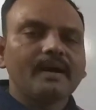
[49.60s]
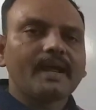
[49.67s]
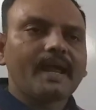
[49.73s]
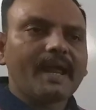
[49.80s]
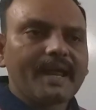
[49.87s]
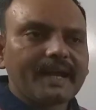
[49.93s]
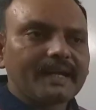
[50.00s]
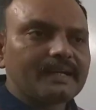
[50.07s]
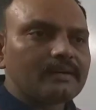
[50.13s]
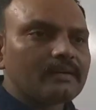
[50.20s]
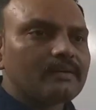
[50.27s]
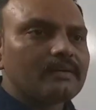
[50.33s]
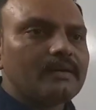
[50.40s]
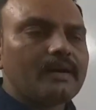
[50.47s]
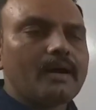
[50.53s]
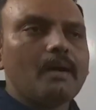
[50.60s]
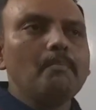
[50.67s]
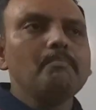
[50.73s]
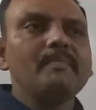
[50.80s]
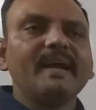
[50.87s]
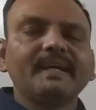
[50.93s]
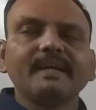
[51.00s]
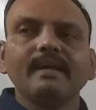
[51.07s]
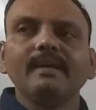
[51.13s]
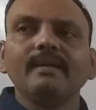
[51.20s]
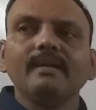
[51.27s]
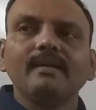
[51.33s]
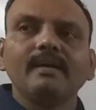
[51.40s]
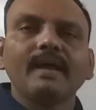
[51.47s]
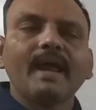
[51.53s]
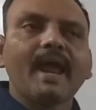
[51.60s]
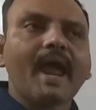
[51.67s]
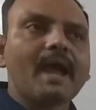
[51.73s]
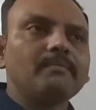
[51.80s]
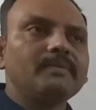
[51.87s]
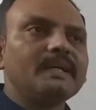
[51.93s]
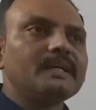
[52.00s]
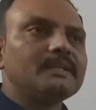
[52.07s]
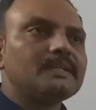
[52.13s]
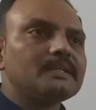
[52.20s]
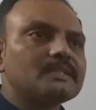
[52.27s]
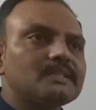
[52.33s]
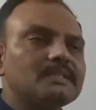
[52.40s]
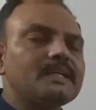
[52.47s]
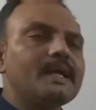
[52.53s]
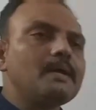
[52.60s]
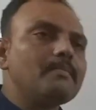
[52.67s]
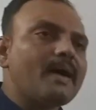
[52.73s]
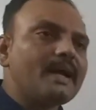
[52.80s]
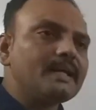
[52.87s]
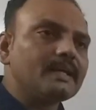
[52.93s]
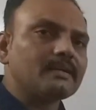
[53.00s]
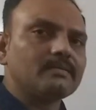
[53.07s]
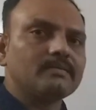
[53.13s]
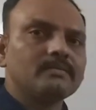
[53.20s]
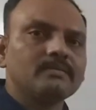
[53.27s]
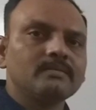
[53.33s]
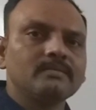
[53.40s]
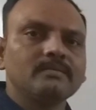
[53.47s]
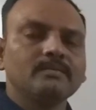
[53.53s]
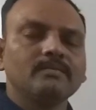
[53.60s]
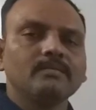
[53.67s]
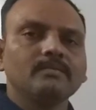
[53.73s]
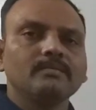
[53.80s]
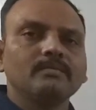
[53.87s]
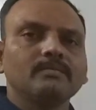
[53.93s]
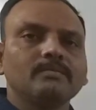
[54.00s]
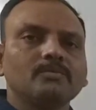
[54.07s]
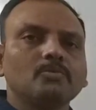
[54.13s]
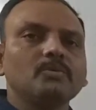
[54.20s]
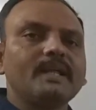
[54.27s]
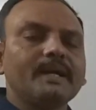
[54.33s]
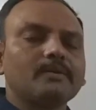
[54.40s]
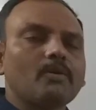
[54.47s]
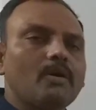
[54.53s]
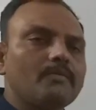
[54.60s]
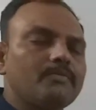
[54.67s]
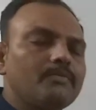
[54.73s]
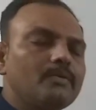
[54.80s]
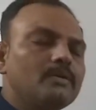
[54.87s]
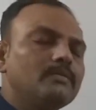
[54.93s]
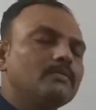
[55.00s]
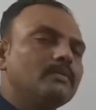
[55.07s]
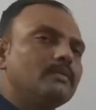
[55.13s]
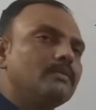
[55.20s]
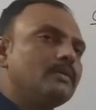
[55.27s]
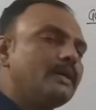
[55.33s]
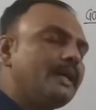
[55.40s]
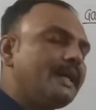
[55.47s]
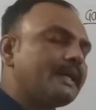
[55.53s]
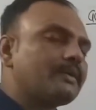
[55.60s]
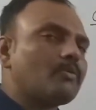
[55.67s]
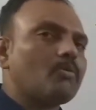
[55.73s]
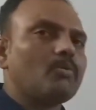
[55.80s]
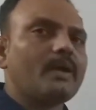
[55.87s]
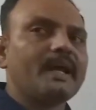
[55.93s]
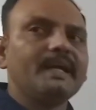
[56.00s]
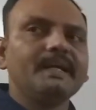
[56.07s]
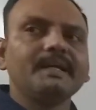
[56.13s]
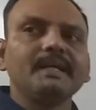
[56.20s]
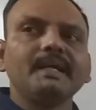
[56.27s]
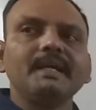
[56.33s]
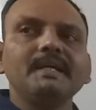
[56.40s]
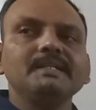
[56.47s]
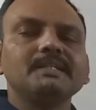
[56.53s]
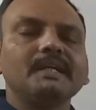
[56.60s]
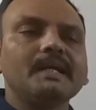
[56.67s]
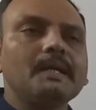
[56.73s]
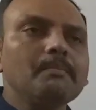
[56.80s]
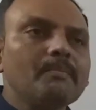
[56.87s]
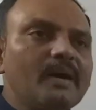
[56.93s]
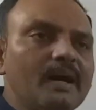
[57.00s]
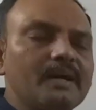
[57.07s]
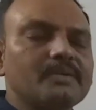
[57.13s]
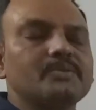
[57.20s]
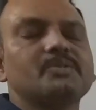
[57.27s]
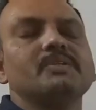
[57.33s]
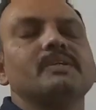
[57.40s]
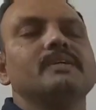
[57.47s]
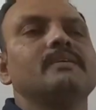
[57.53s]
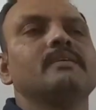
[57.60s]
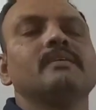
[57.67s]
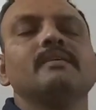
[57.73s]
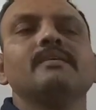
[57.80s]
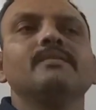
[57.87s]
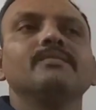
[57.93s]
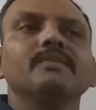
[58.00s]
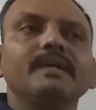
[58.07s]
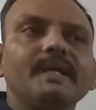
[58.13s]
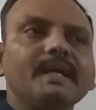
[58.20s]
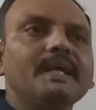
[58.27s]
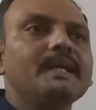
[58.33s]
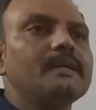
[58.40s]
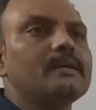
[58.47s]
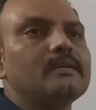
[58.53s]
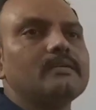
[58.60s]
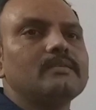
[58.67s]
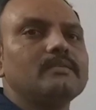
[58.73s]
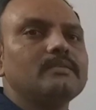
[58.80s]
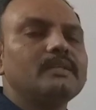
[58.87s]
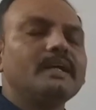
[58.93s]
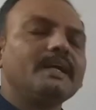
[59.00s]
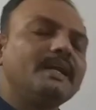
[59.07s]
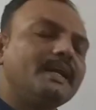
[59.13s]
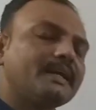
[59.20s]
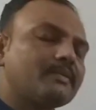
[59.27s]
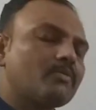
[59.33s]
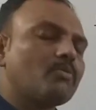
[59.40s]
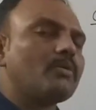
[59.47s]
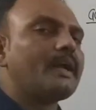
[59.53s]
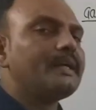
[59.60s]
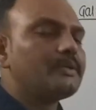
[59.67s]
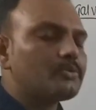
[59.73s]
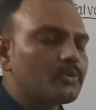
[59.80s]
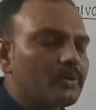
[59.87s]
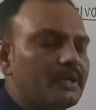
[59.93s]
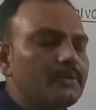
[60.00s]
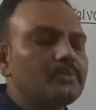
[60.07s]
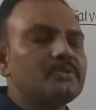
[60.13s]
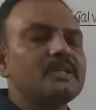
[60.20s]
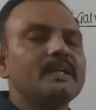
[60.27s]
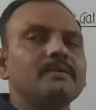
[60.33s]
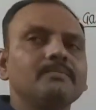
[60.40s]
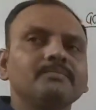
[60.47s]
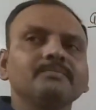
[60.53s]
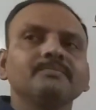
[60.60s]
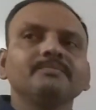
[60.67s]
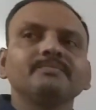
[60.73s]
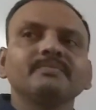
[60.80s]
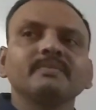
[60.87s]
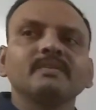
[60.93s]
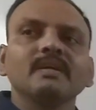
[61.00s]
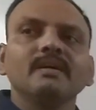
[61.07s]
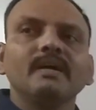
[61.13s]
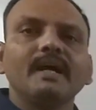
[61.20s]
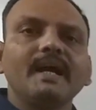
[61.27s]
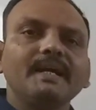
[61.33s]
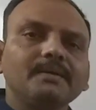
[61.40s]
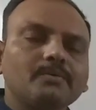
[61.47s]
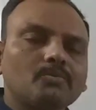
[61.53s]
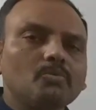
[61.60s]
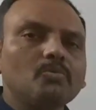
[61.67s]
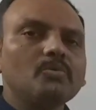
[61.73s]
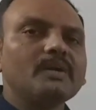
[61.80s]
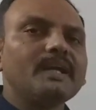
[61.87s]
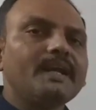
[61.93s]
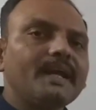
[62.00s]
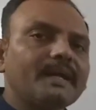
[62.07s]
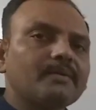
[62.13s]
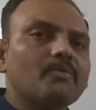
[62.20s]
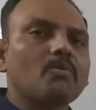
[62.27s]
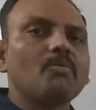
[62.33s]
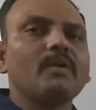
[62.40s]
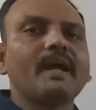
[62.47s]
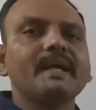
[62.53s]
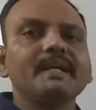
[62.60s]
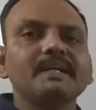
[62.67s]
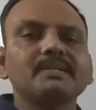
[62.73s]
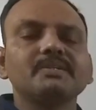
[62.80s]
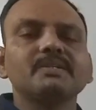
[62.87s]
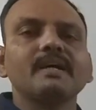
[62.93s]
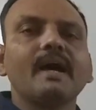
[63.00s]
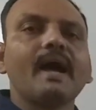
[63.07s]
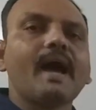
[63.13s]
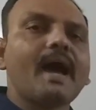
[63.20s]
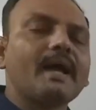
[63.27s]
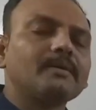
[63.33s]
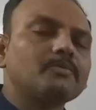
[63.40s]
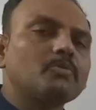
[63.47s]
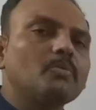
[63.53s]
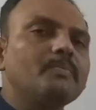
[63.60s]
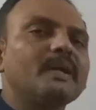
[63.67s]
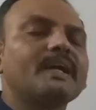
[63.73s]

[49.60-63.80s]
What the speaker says: and a metal having the same ion to that of electrolyte is immersed in the electrolyte solution, and two electrolytes are to be